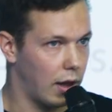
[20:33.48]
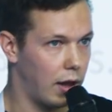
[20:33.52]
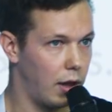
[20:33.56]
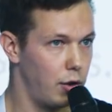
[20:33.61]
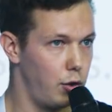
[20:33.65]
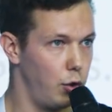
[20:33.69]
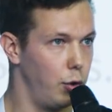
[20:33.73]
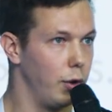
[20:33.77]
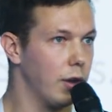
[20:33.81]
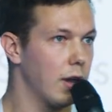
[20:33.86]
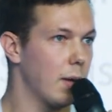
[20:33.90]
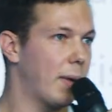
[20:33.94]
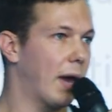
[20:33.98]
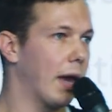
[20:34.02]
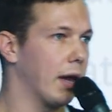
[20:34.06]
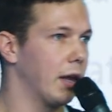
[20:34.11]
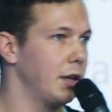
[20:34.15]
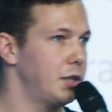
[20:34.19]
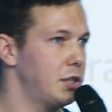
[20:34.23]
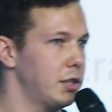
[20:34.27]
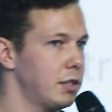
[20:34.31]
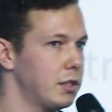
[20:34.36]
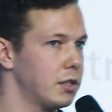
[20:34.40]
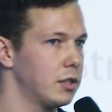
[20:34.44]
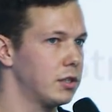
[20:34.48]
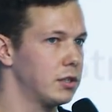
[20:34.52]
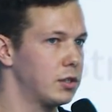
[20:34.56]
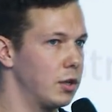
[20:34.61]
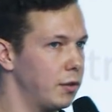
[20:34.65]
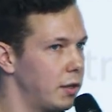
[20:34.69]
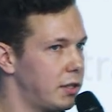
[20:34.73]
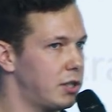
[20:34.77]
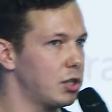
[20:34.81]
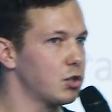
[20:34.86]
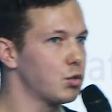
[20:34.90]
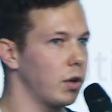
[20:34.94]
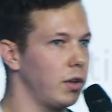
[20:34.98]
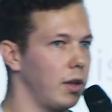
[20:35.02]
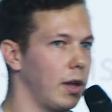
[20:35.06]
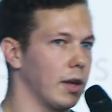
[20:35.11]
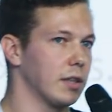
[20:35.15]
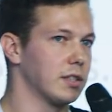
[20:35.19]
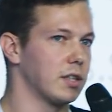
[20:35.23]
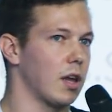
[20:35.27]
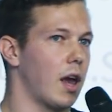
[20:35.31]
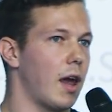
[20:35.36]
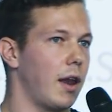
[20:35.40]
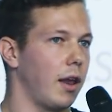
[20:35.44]
NuGet packages. So this is really
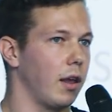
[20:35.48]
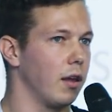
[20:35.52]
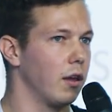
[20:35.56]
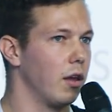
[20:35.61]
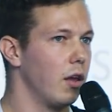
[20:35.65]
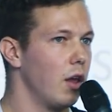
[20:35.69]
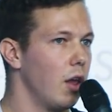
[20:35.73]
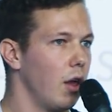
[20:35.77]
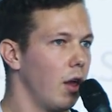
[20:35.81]
exciting.